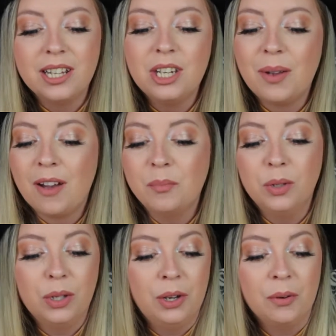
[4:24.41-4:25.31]
Then you have
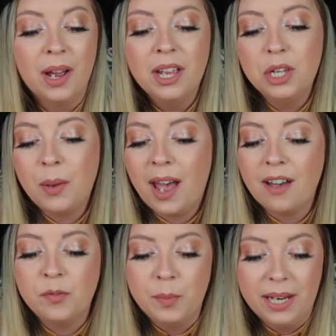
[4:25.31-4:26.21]
blue, you
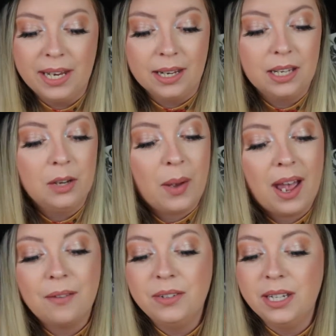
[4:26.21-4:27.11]
have pink, you
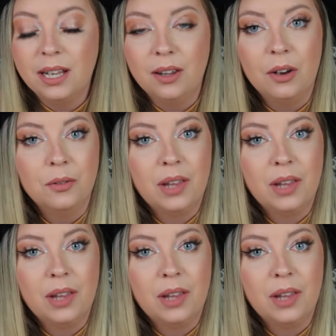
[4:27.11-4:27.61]
have yellow.